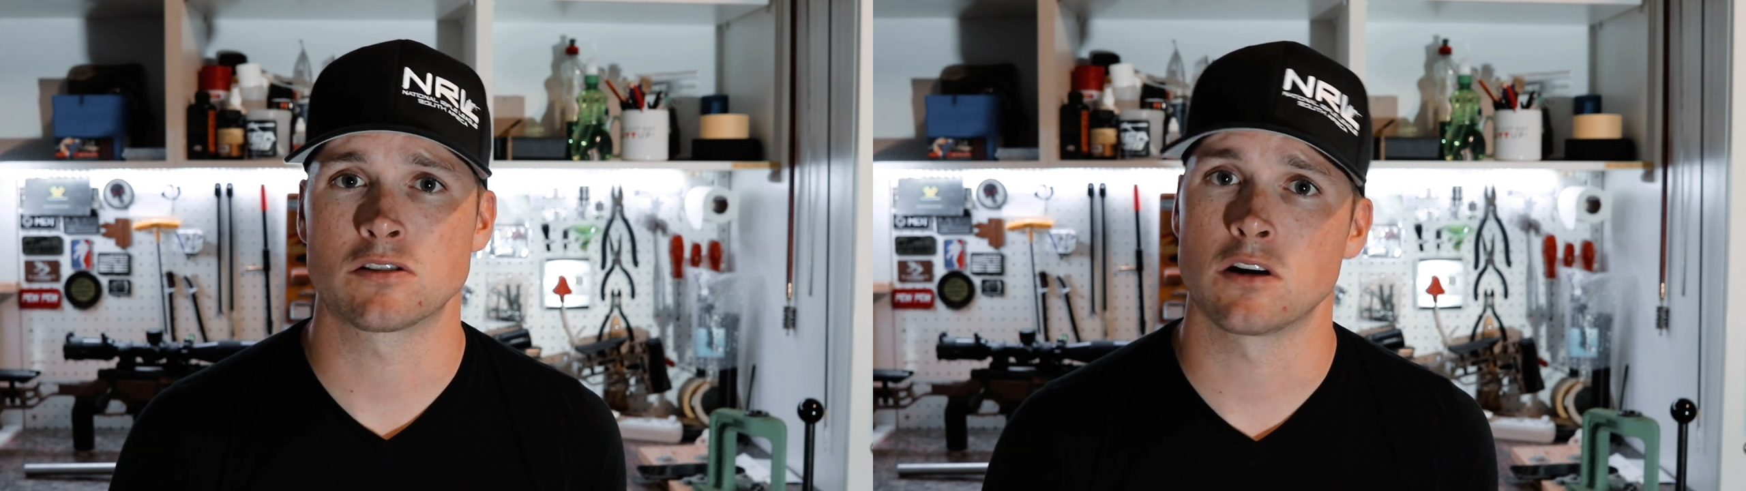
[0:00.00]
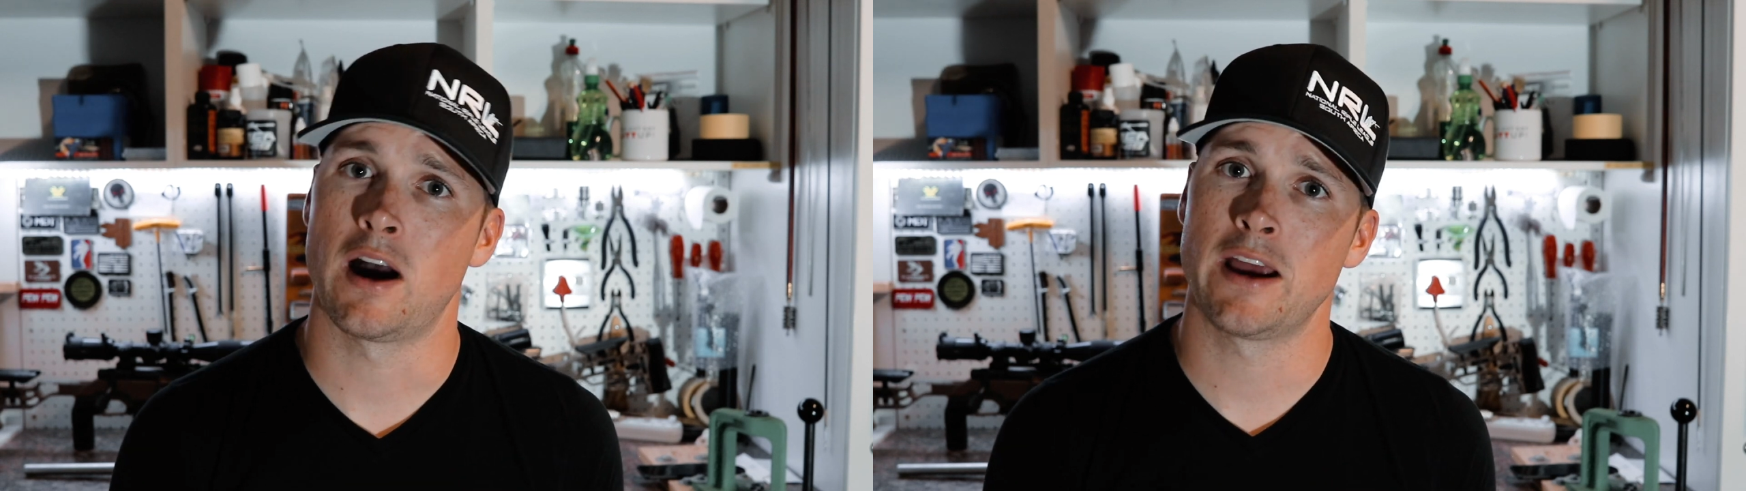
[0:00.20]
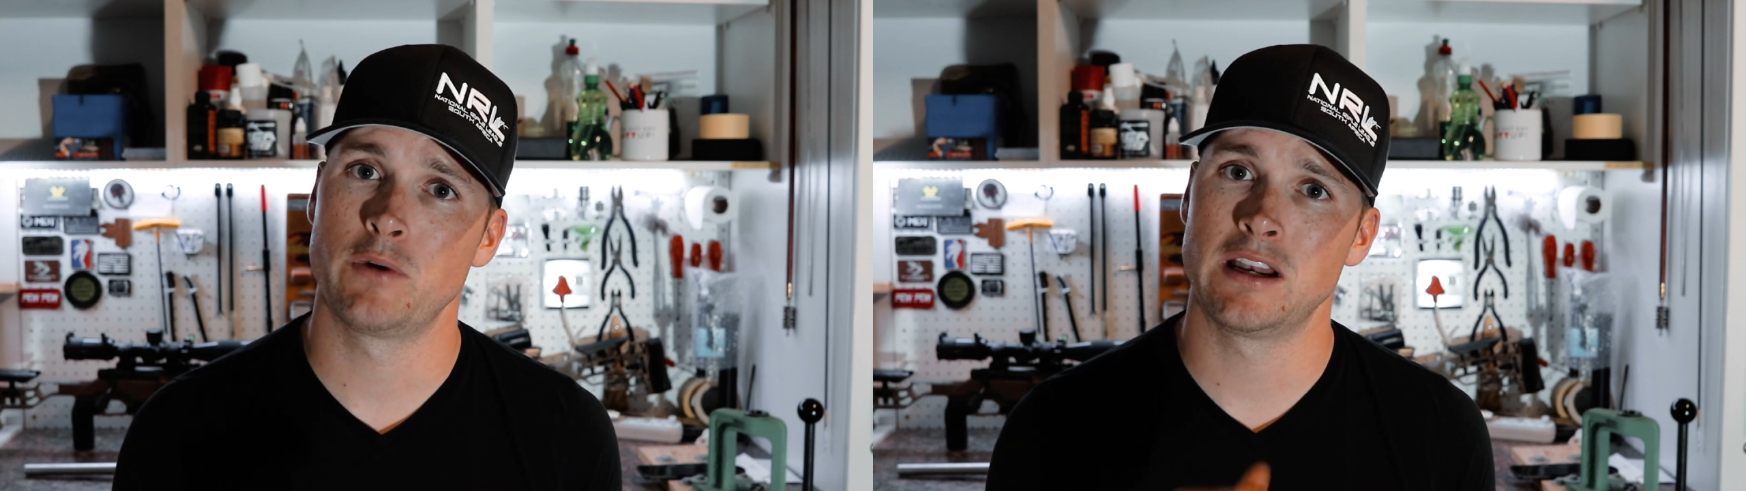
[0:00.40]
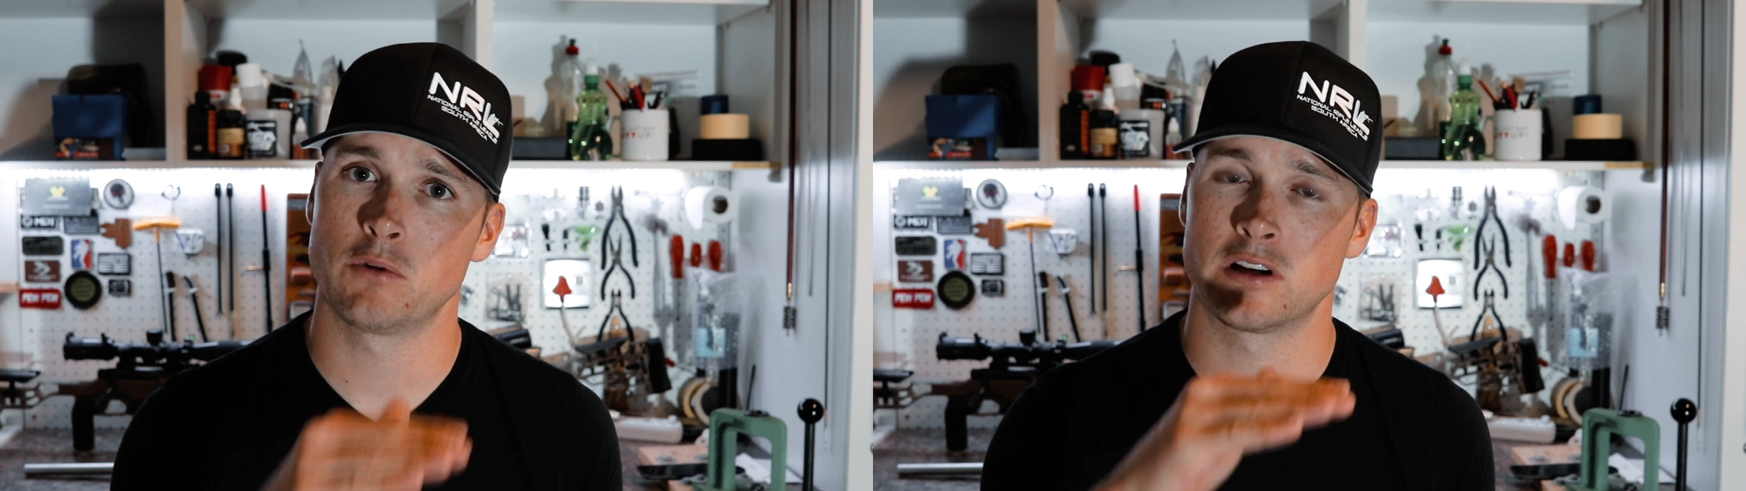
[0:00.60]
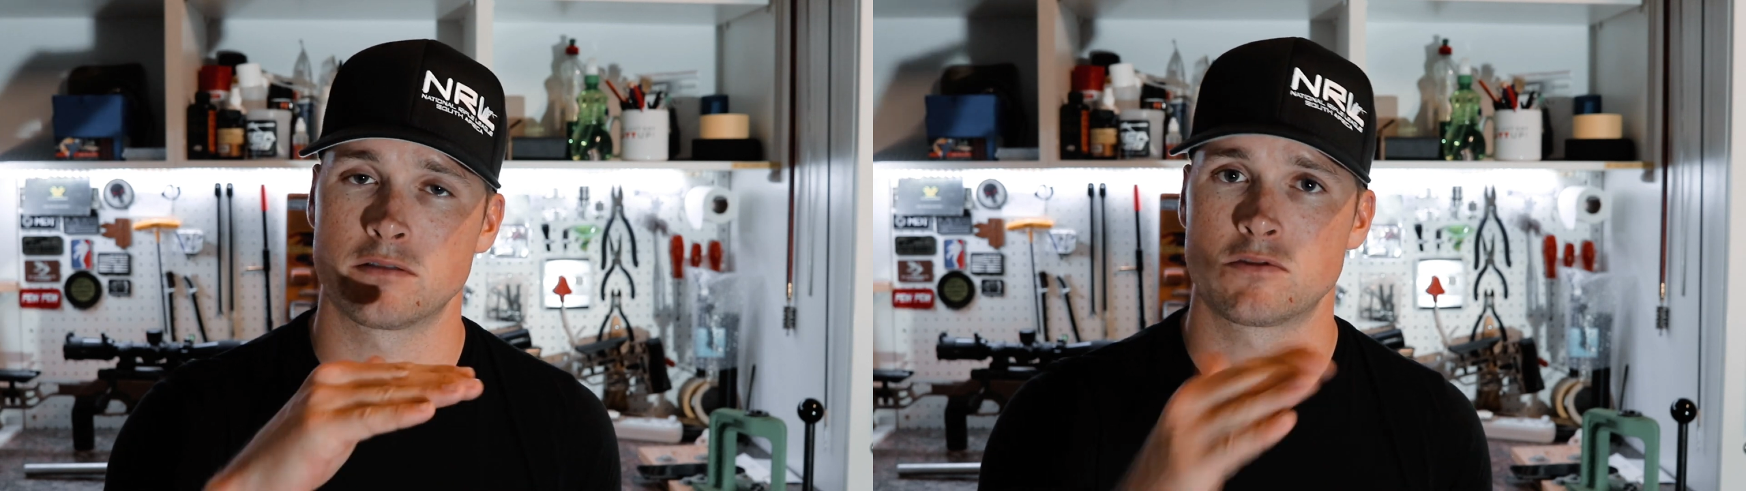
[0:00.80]
So I really
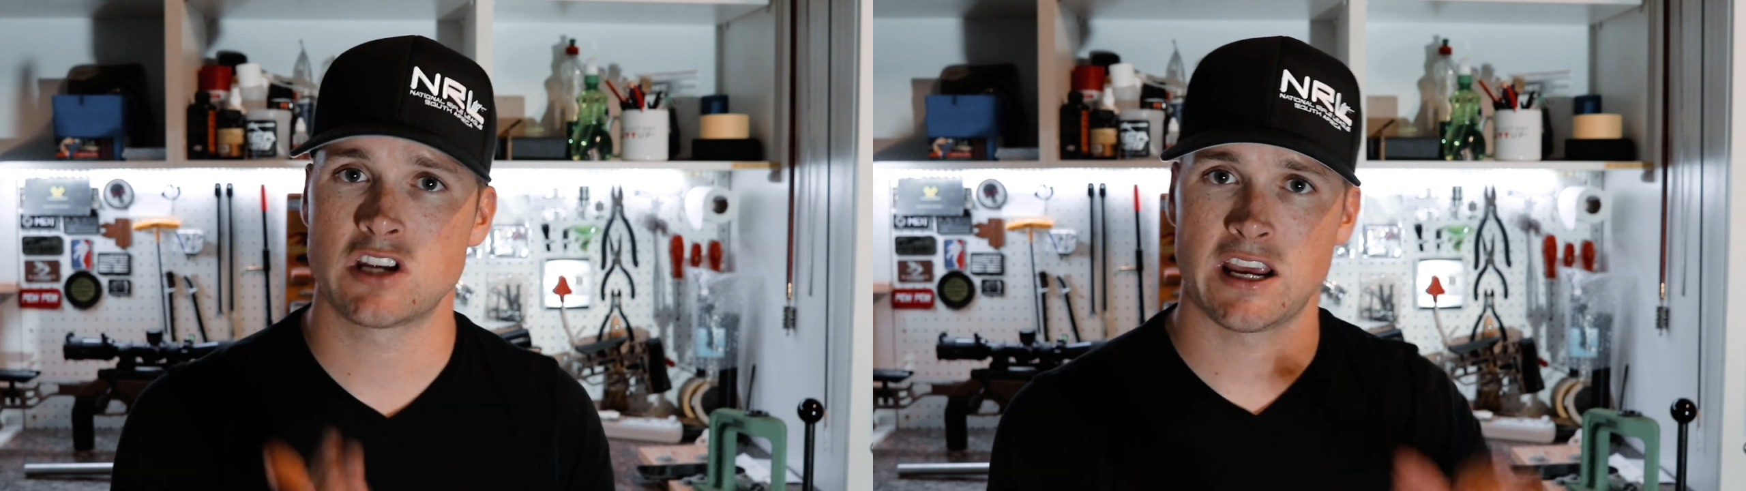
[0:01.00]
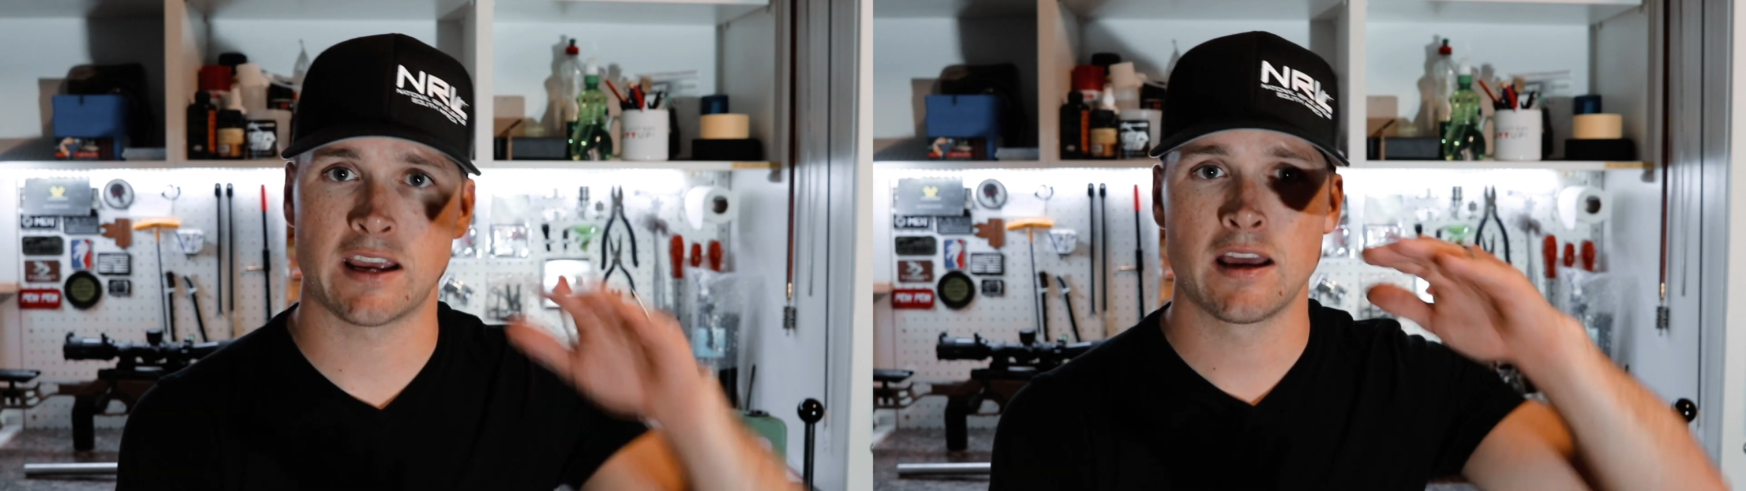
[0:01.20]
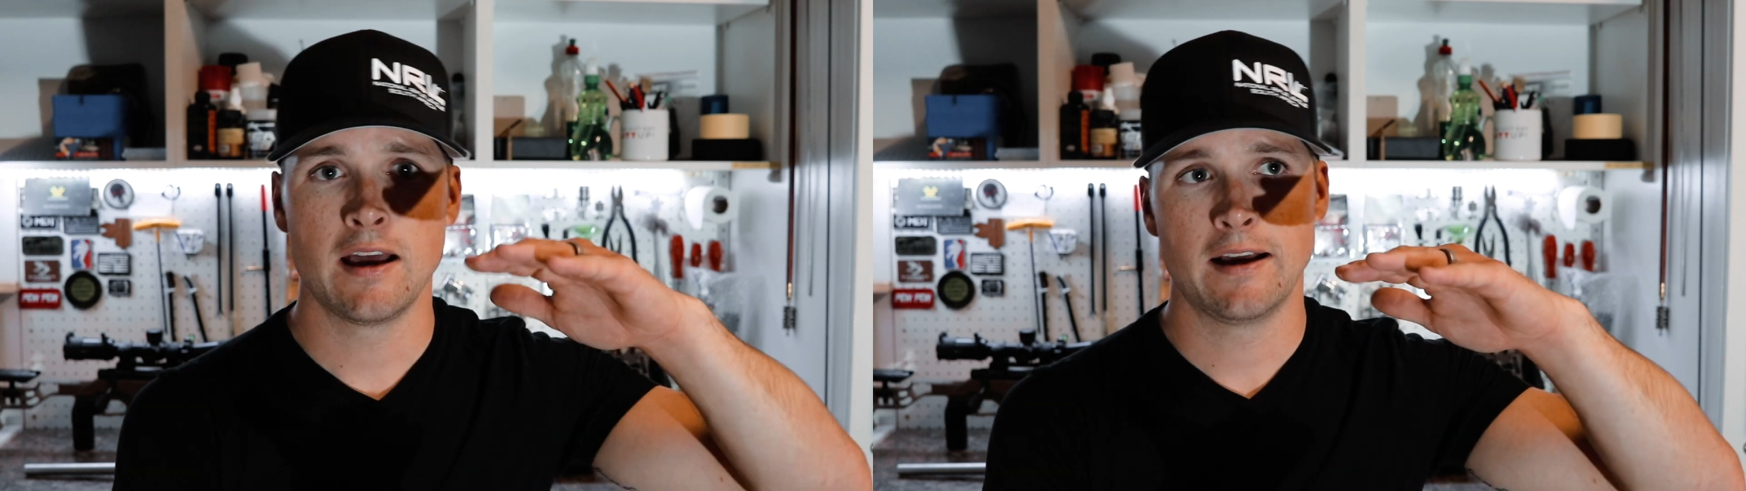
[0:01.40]
want to check